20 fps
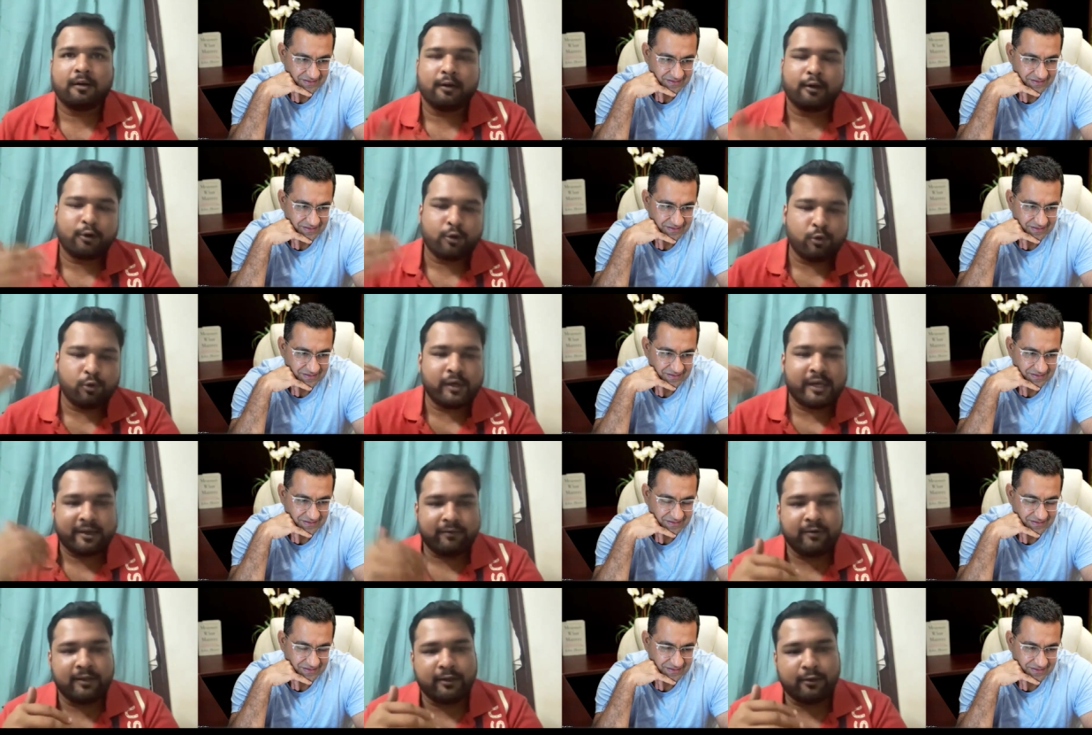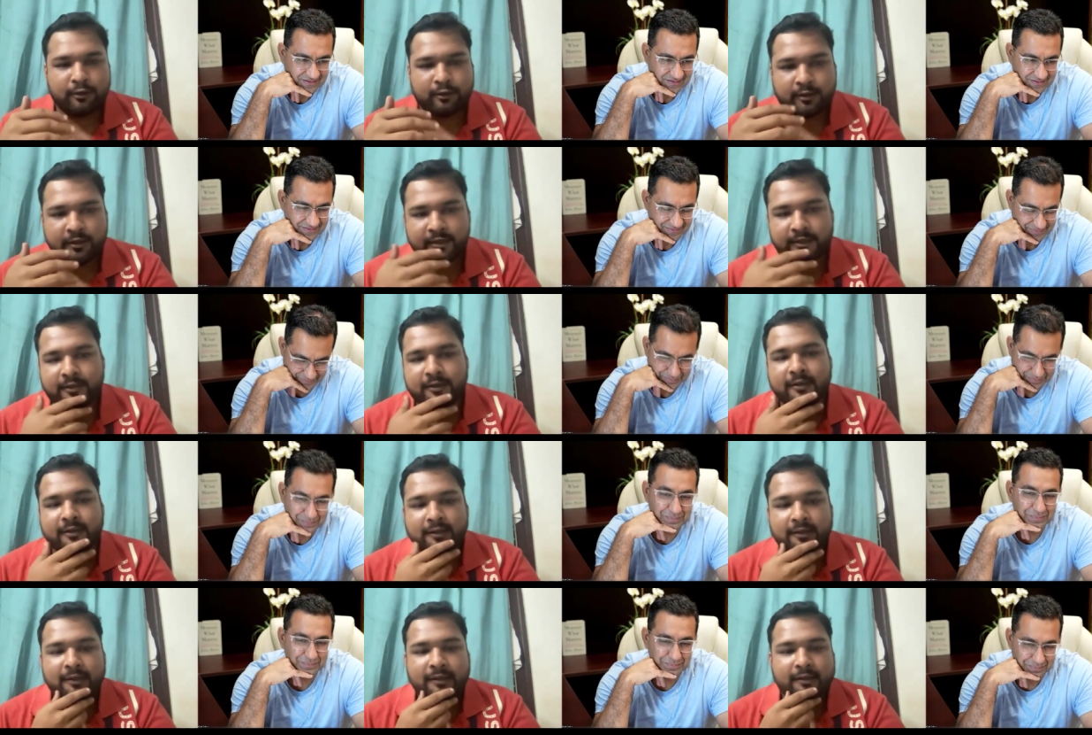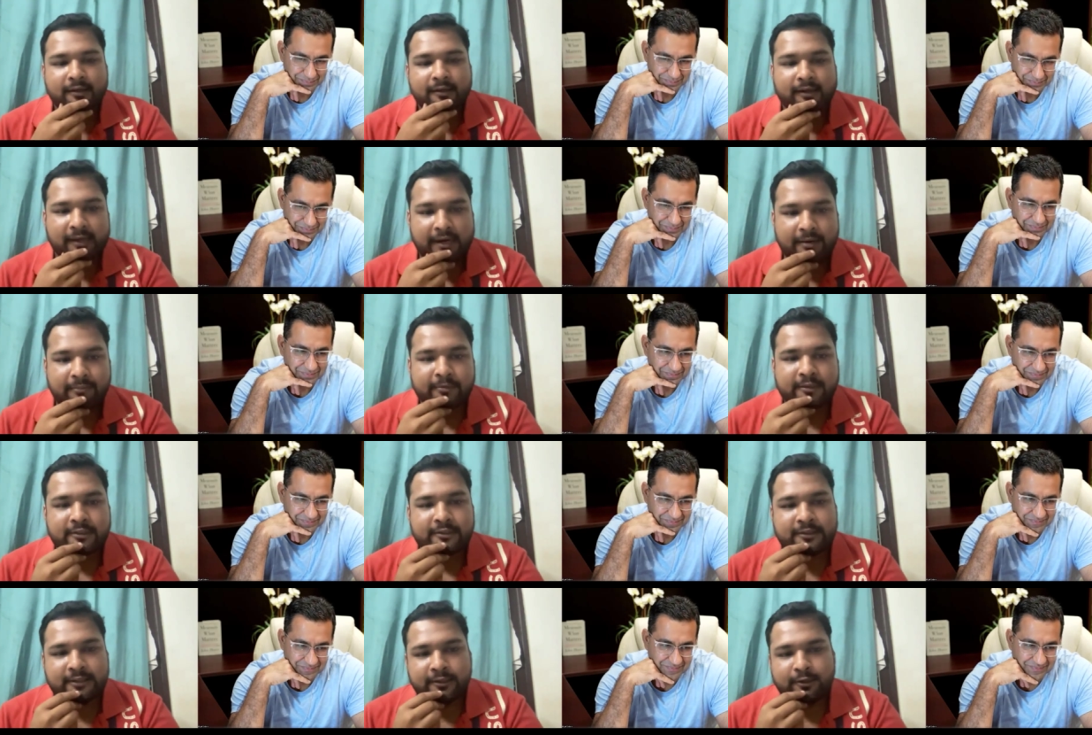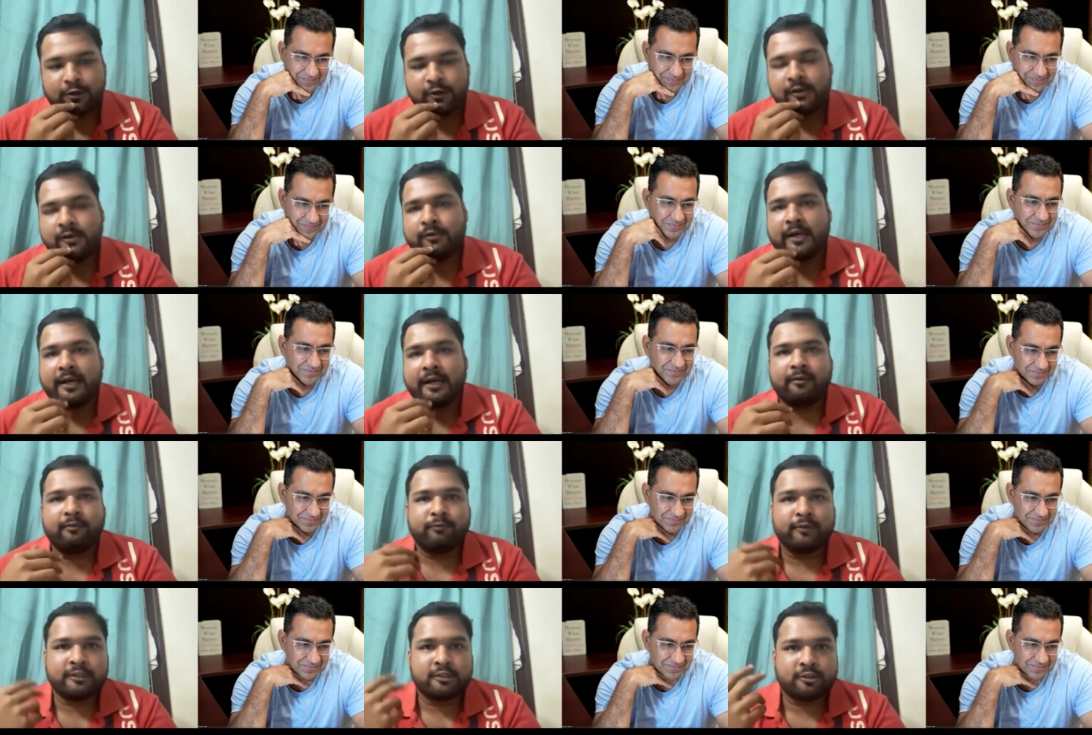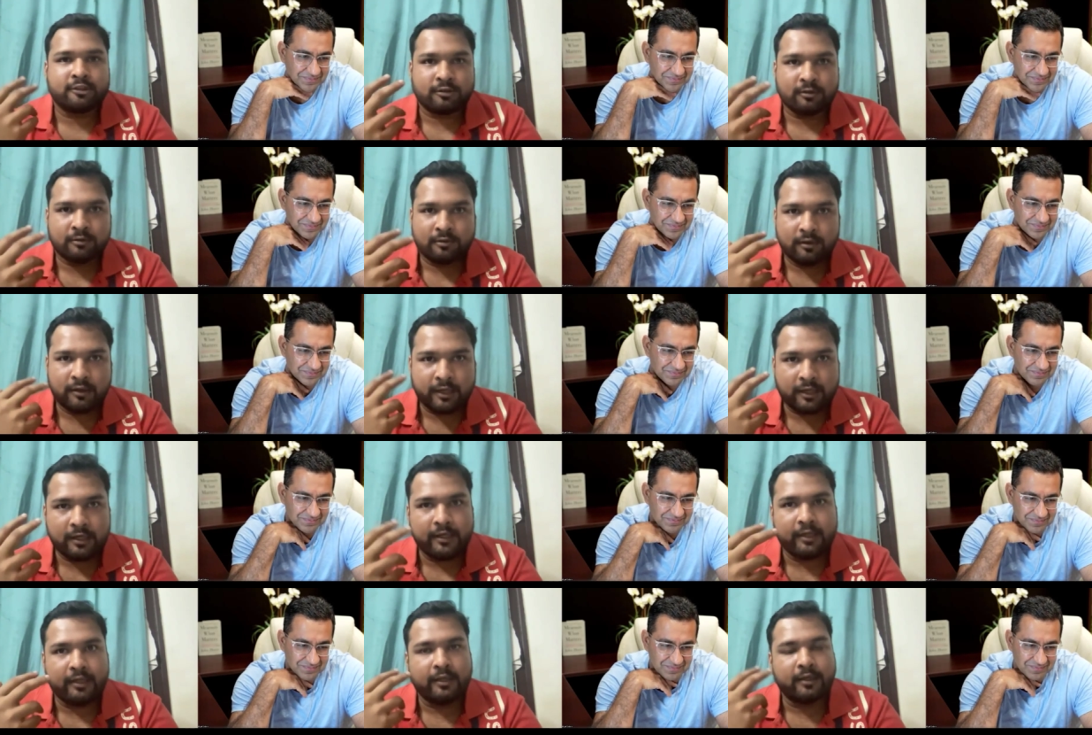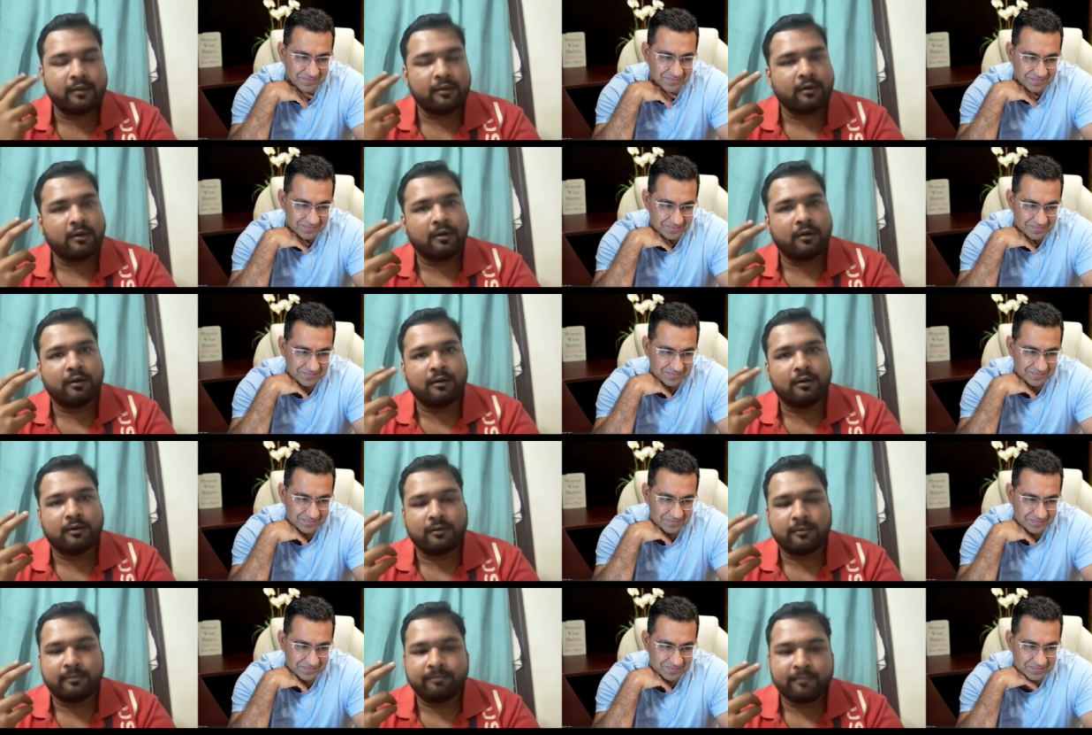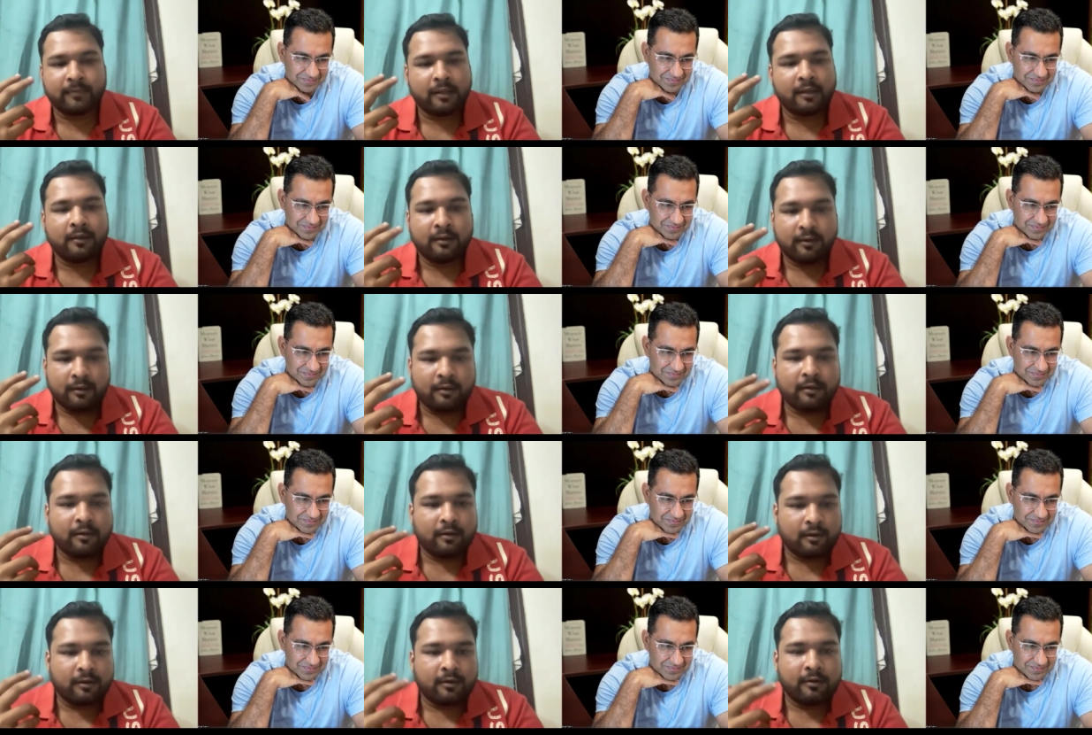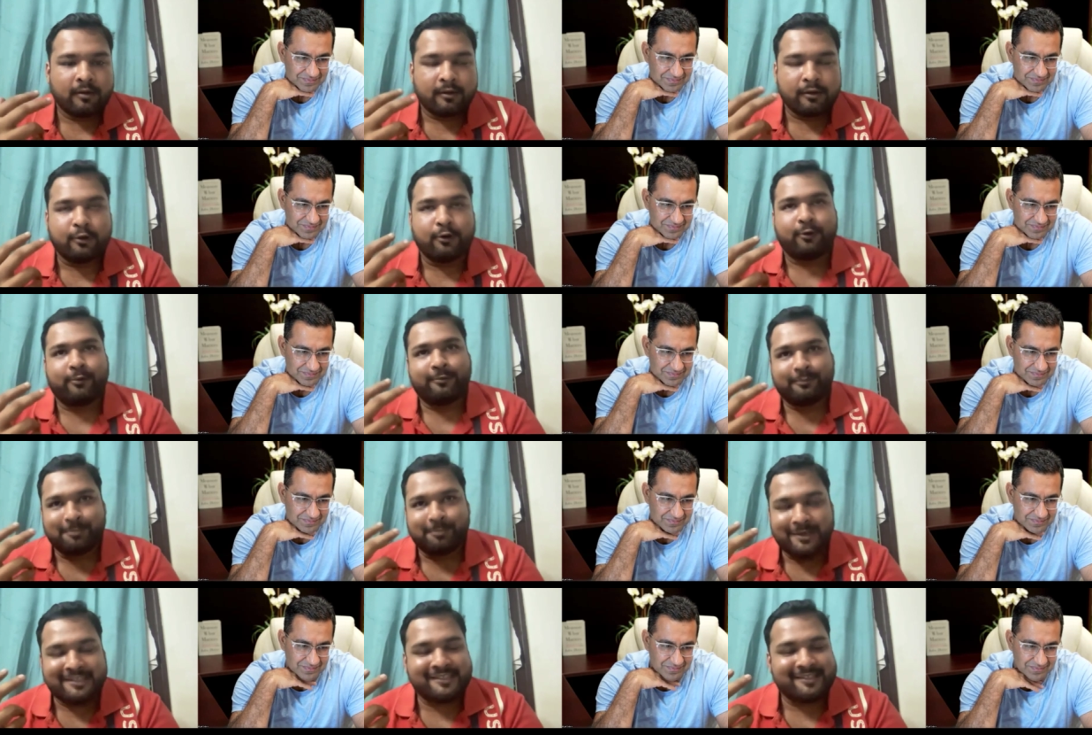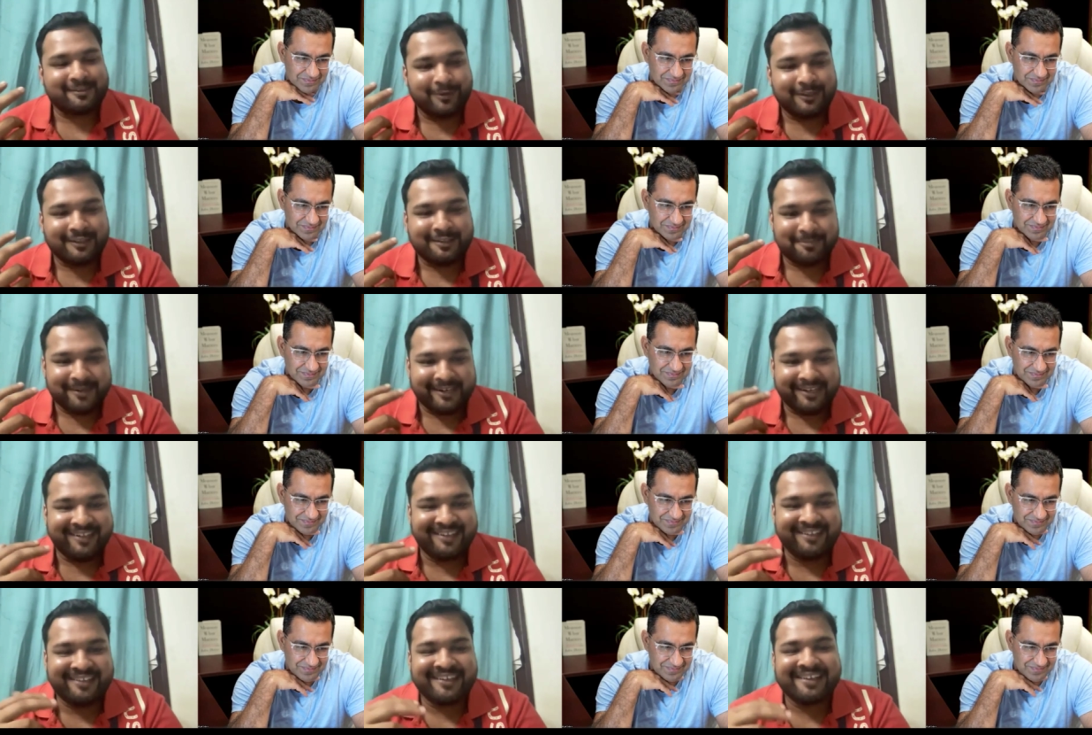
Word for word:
Speaker 1: uh, too heavy on the grammars and all and which really uh, you know messed with the mind